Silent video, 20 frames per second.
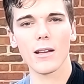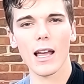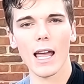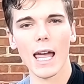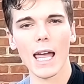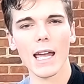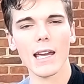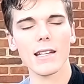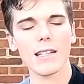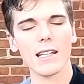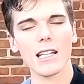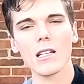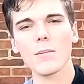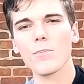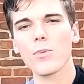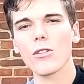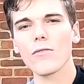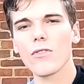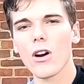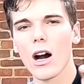and it
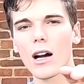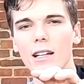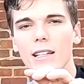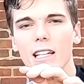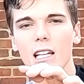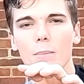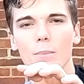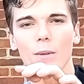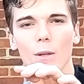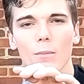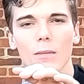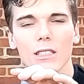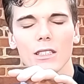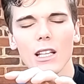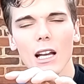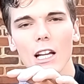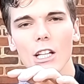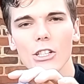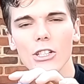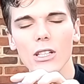provided
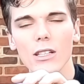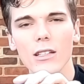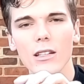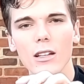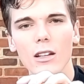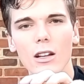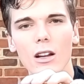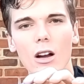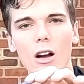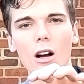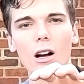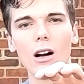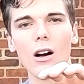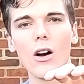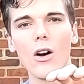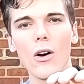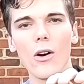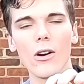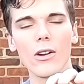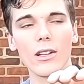implementation
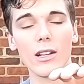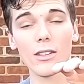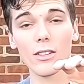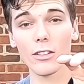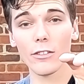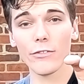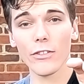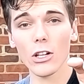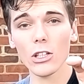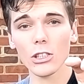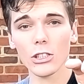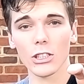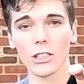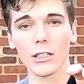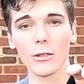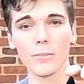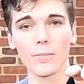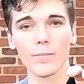on the function.